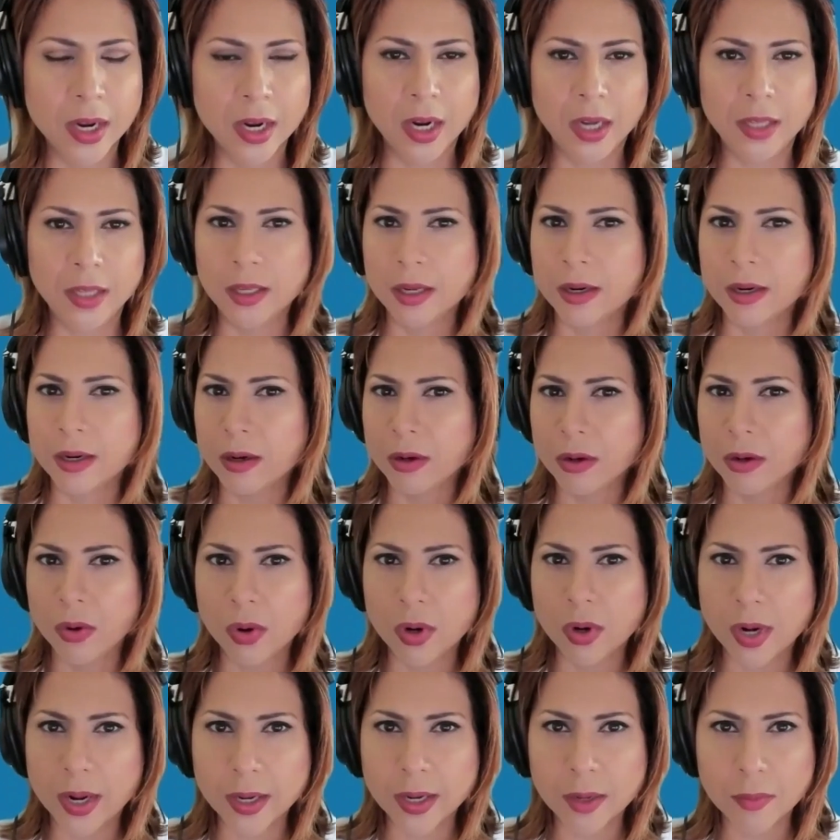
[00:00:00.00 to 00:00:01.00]
It didn't
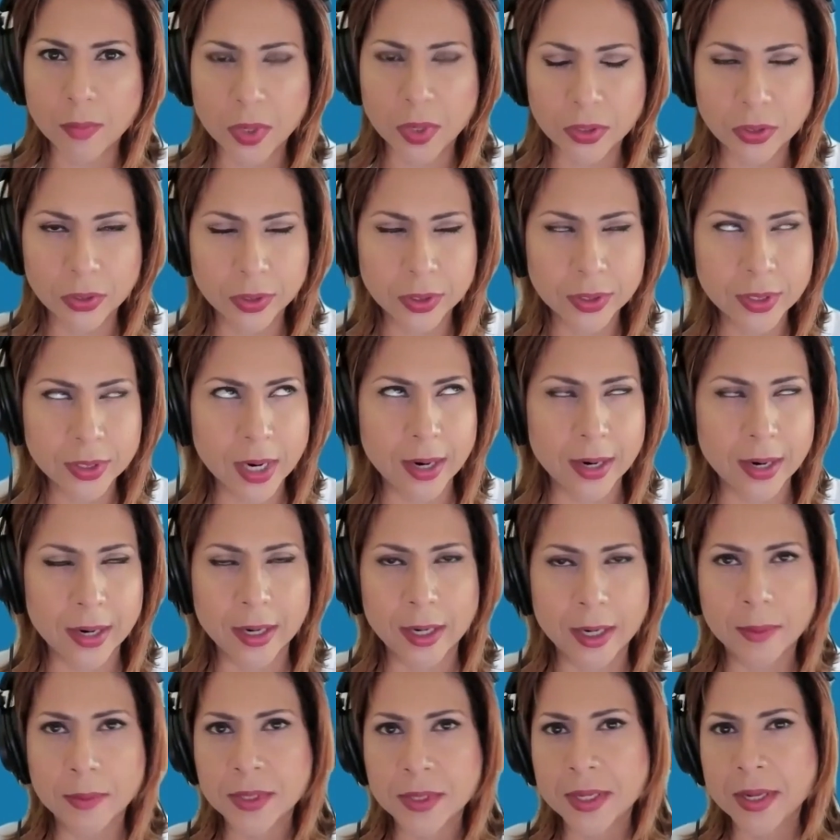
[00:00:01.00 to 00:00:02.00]
look like modern
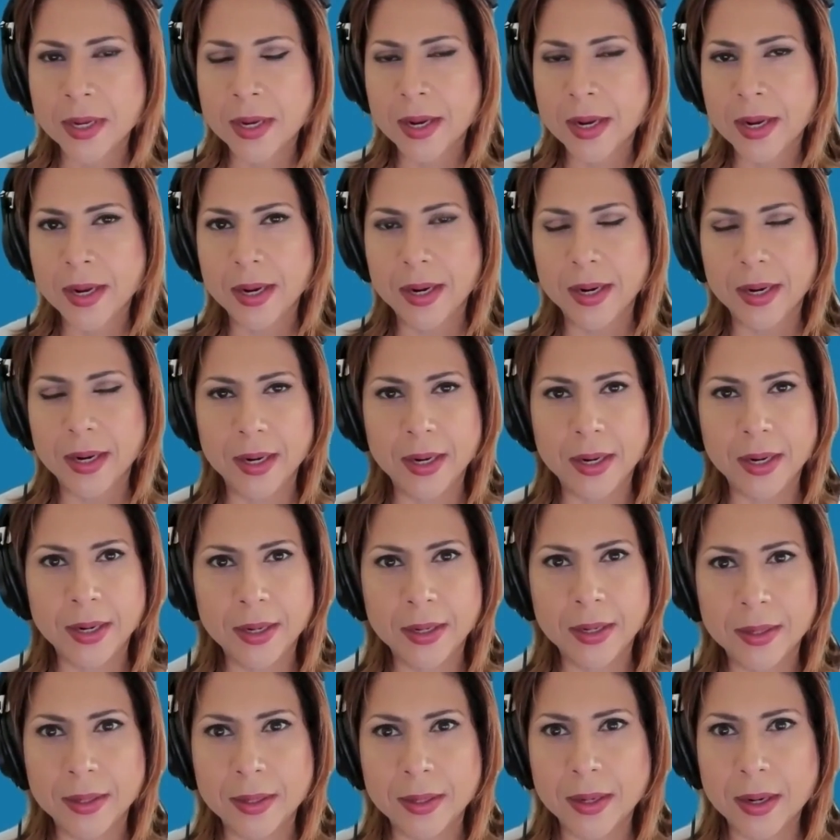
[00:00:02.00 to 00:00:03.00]
times,
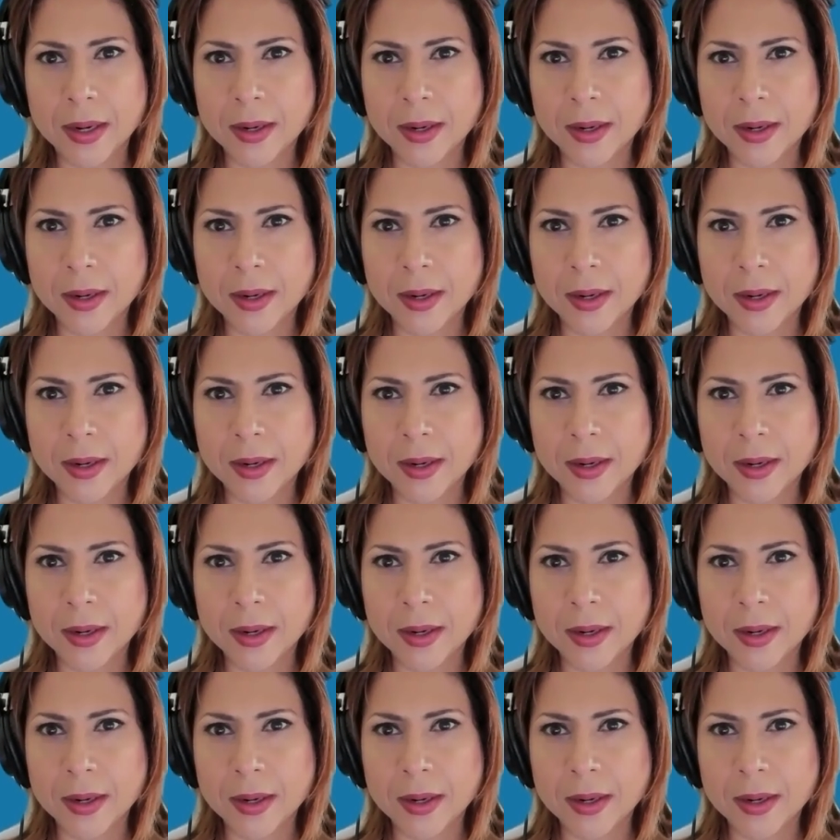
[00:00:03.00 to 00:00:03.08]
and